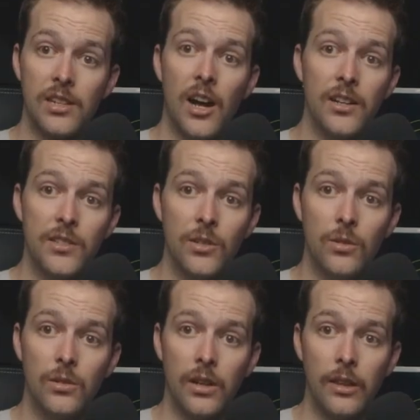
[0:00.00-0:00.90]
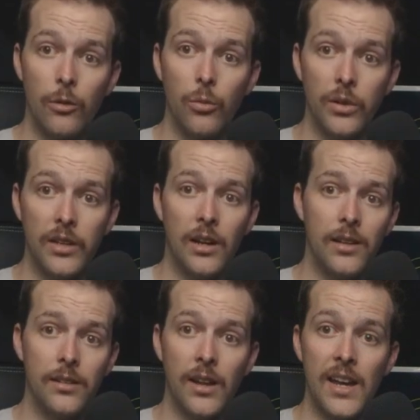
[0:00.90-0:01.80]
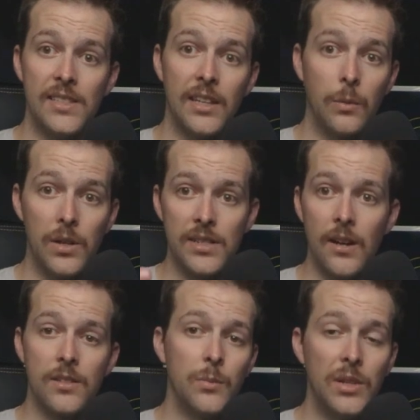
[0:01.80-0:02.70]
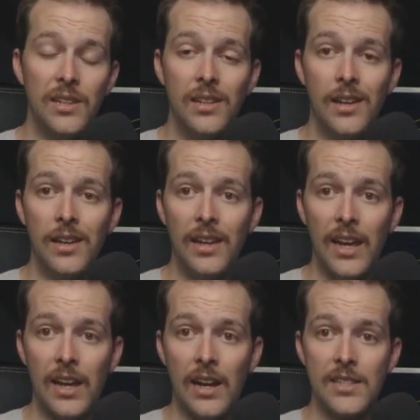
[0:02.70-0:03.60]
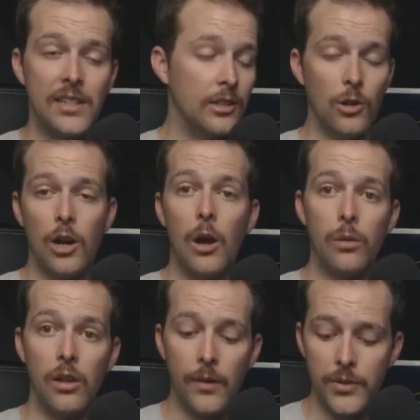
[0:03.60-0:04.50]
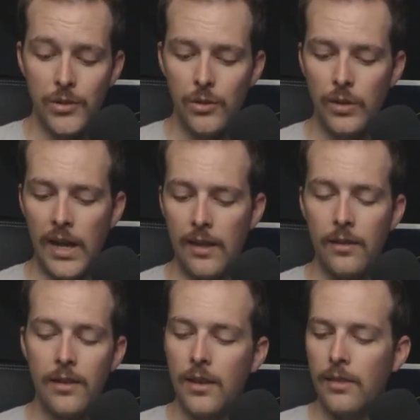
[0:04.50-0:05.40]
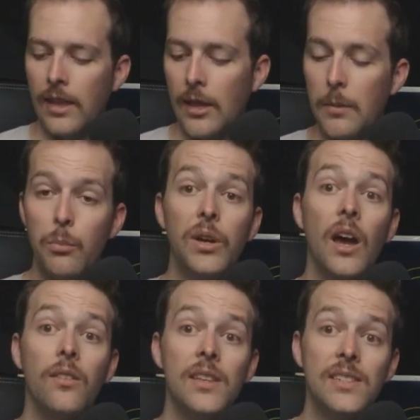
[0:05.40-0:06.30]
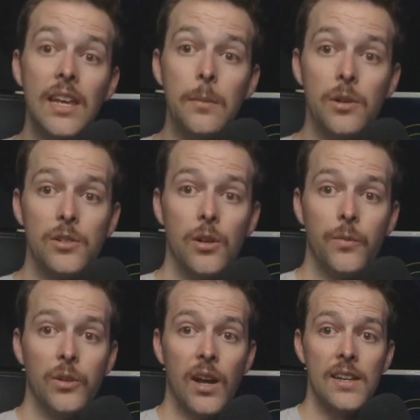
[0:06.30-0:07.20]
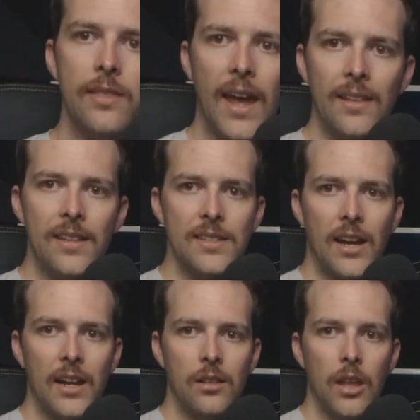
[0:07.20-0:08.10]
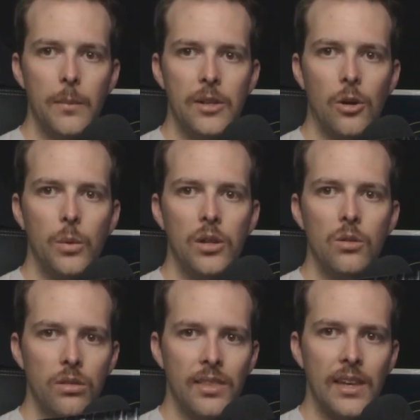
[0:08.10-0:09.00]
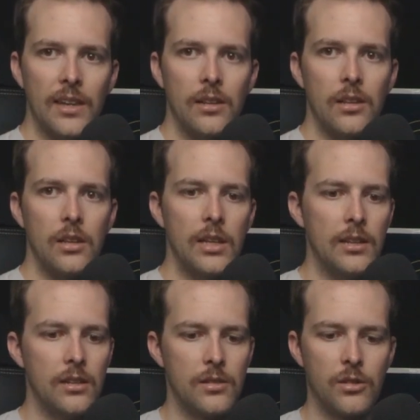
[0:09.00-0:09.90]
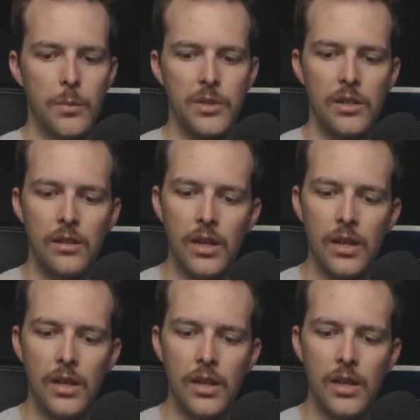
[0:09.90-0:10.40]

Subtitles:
talk to. They were really nice. They reached out to me, and I said, you know, I would love to, and they let me pick out this saber to show for you guys. That design, let me know what you think in the description